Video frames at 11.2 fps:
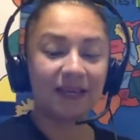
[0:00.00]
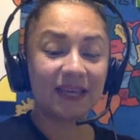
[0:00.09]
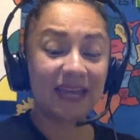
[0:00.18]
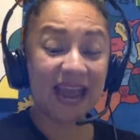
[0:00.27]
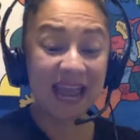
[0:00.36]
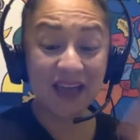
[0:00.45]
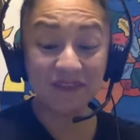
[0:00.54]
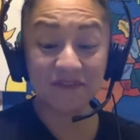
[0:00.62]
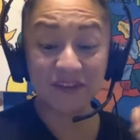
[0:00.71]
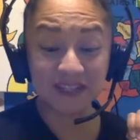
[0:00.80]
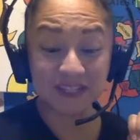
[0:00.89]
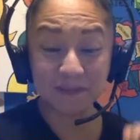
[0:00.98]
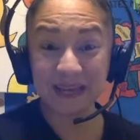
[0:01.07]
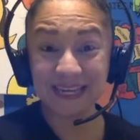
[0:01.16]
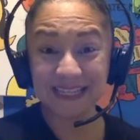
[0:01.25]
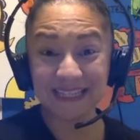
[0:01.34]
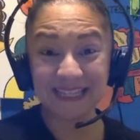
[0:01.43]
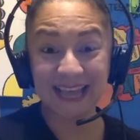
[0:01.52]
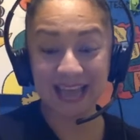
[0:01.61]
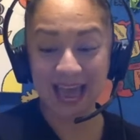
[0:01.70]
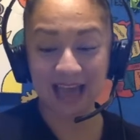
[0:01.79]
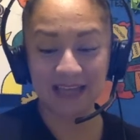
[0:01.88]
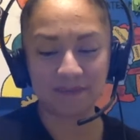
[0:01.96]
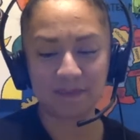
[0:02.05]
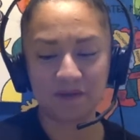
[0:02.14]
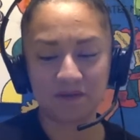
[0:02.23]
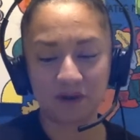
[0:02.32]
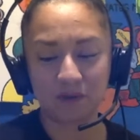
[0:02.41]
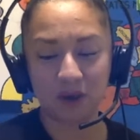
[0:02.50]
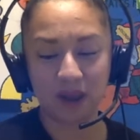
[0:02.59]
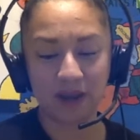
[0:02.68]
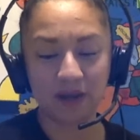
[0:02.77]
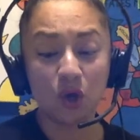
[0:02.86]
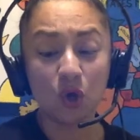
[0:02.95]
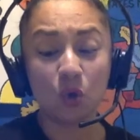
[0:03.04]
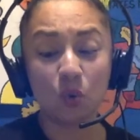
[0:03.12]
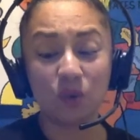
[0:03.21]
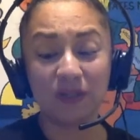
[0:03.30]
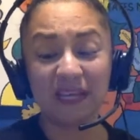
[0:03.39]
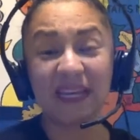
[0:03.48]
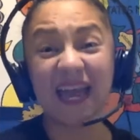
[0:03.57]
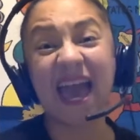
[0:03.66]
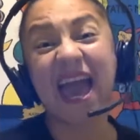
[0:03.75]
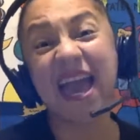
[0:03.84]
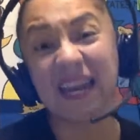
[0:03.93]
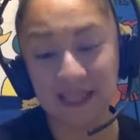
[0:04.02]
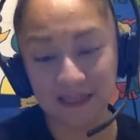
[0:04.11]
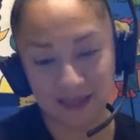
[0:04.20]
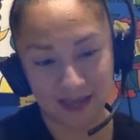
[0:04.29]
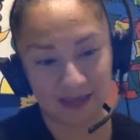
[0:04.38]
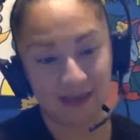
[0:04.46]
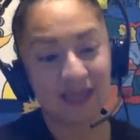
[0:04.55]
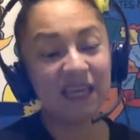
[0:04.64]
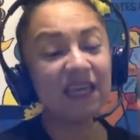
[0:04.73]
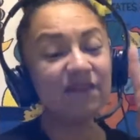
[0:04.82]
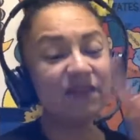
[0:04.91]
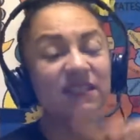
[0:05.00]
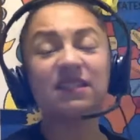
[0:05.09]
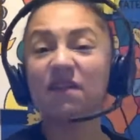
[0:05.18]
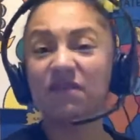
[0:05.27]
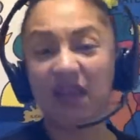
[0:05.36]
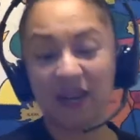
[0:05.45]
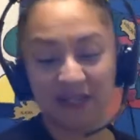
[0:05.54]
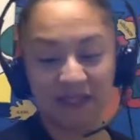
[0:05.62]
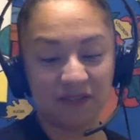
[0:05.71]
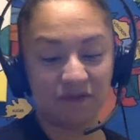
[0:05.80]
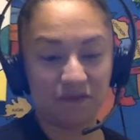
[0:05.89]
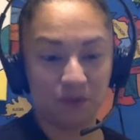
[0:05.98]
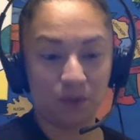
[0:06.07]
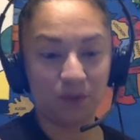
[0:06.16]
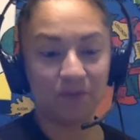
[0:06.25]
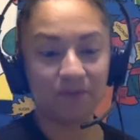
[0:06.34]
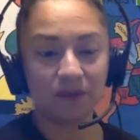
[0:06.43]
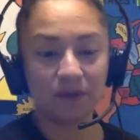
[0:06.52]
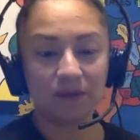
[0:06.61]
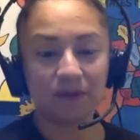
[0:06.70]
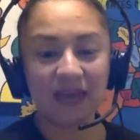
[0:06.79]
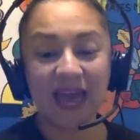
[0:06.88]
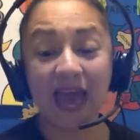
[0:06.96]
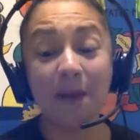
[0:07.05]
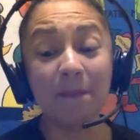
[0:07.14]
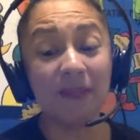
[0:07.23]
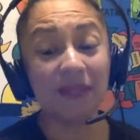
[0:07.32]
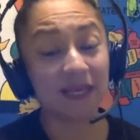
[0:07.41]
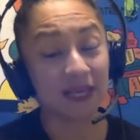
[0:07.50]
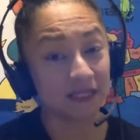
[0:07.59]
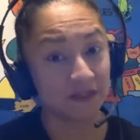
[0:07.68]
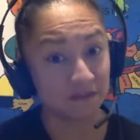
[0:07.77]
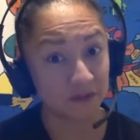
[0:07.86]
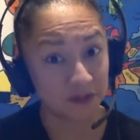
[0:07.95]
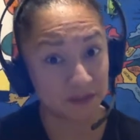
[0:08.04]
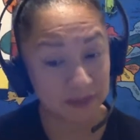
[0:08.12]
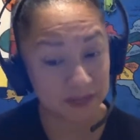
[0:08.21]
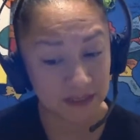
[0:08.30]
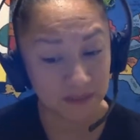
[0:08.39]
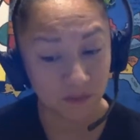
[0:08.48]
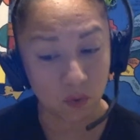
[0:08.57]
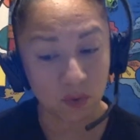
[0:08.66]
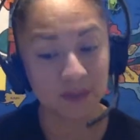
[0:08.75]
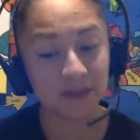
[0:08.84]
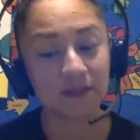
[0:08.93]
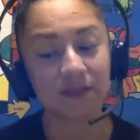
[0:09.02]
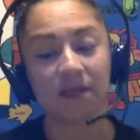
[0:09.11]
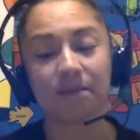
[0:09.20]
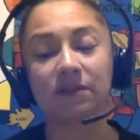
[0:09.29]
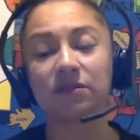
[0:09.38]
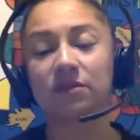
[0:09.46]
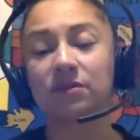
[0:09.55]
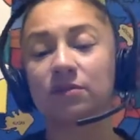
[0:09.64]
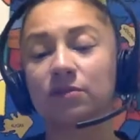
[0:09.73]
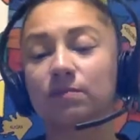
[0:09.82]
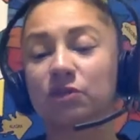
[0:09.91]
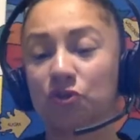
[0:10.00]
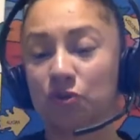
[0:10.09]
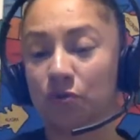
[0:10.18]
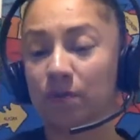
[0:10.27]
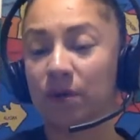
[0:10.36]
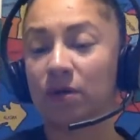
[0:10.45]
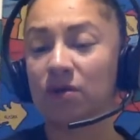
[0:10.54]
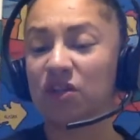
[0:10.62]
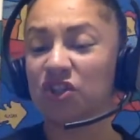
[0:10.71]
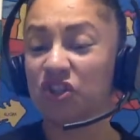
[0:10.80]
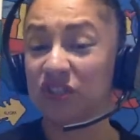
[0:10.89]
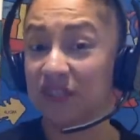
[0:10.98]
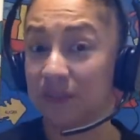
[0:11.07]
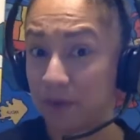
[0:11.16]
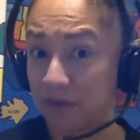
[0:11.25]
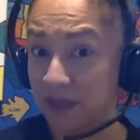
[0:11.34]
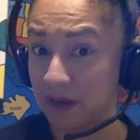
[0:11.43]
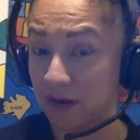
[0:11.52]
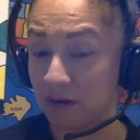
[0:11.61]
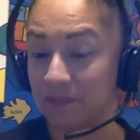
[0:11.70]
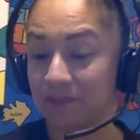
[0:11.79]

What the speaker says: Can I have the first piece? Asked my friend Ryan, who will eat anything, even stuff that isn't food. Emily gets the first piece, of course, said Mr. Cooper. She's the birthday girl.